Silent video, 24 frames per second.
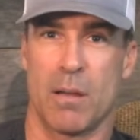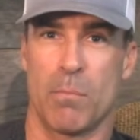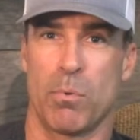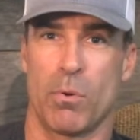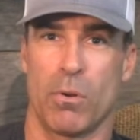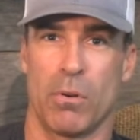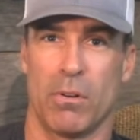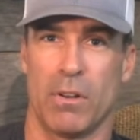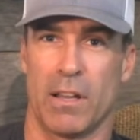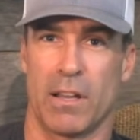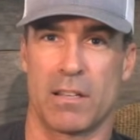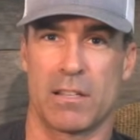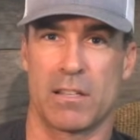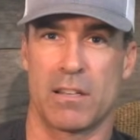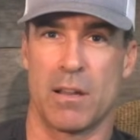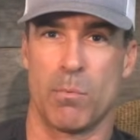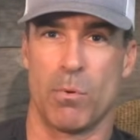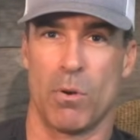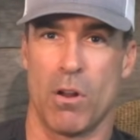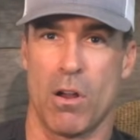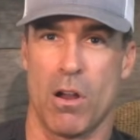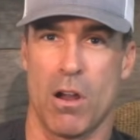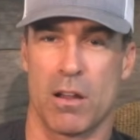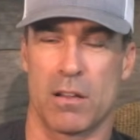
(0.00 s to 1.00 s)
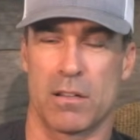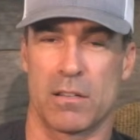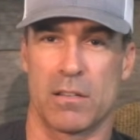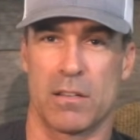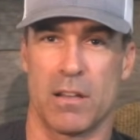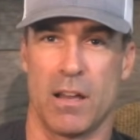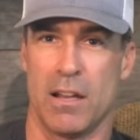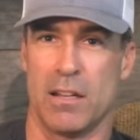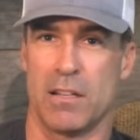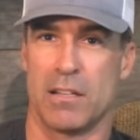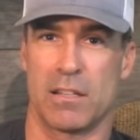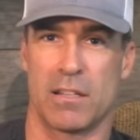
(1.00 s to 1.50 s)
Like a stubborn ox,
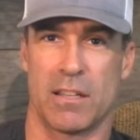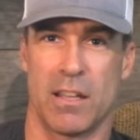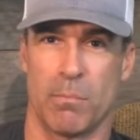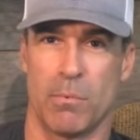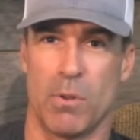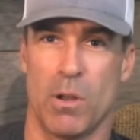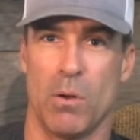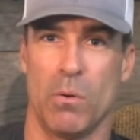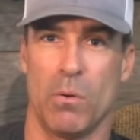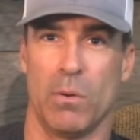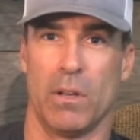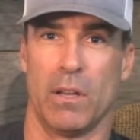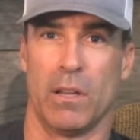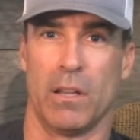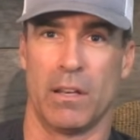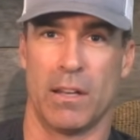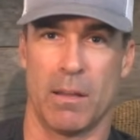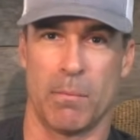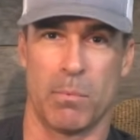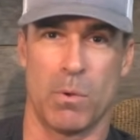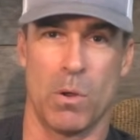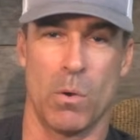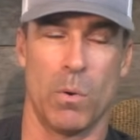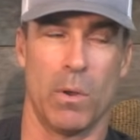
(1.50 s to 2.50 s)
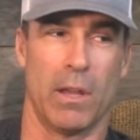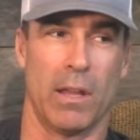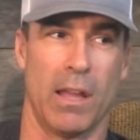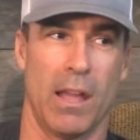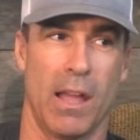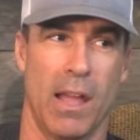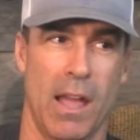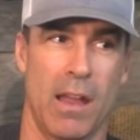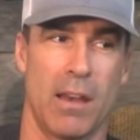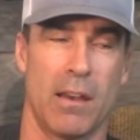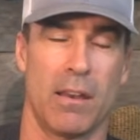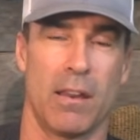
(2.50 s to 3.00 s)
I just kept going and kept going.
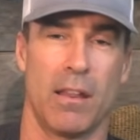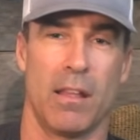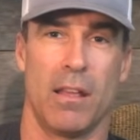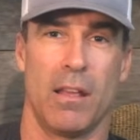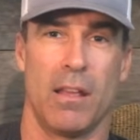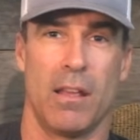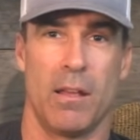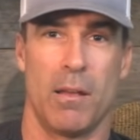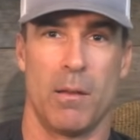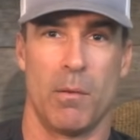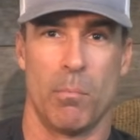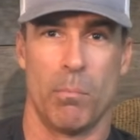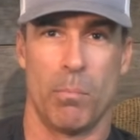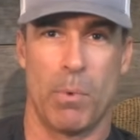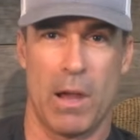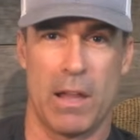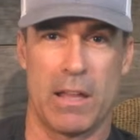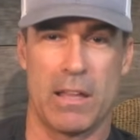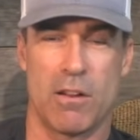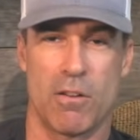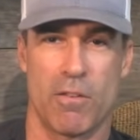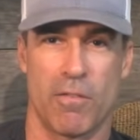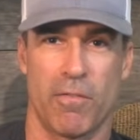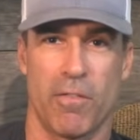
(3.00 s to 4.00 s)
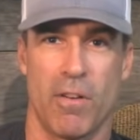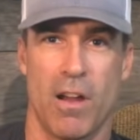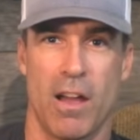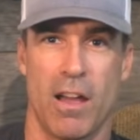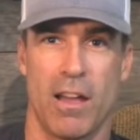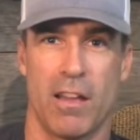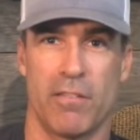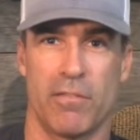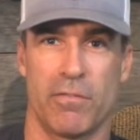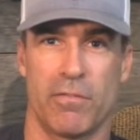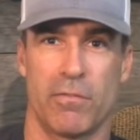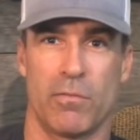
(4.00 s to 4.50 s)
And by year
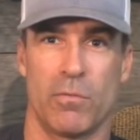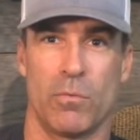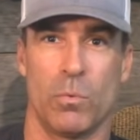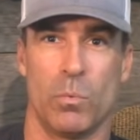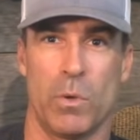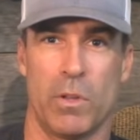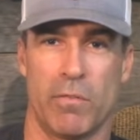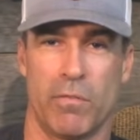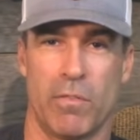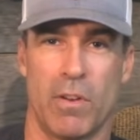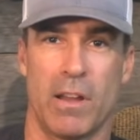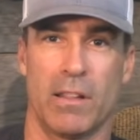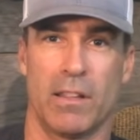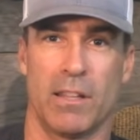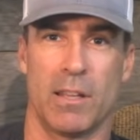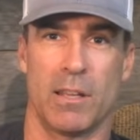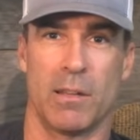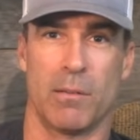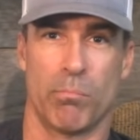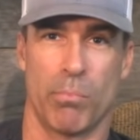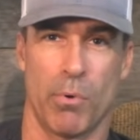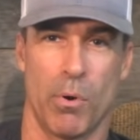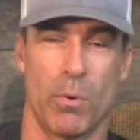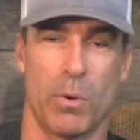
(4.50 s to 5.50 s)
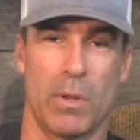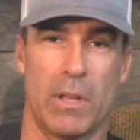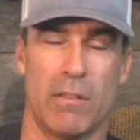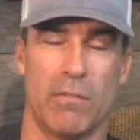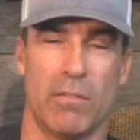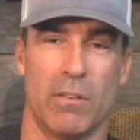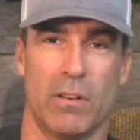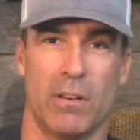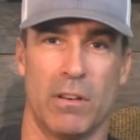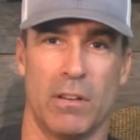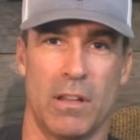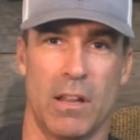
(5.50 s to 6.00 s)
5, we finally broke
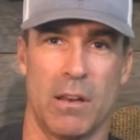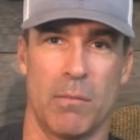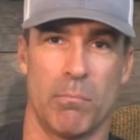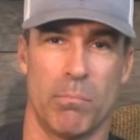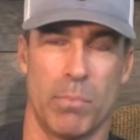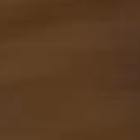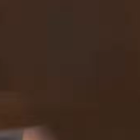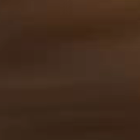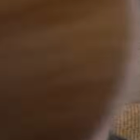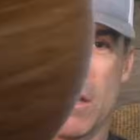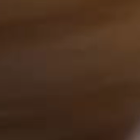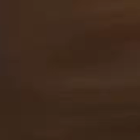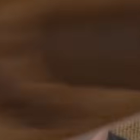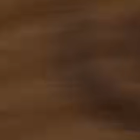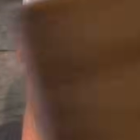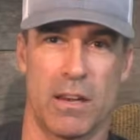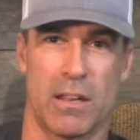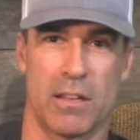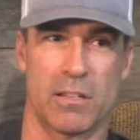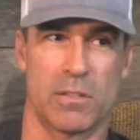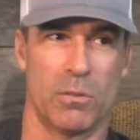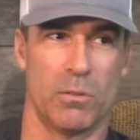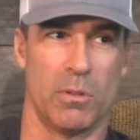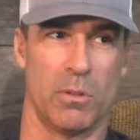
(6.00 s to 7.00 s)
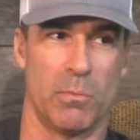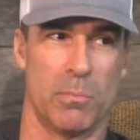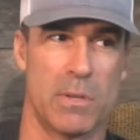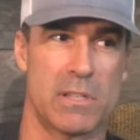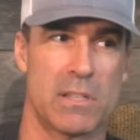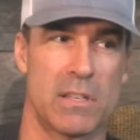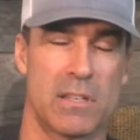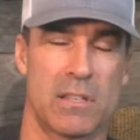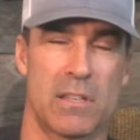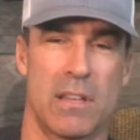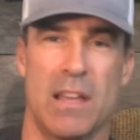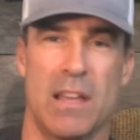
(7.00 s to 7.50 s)
even. And then by year 8, I sold the business.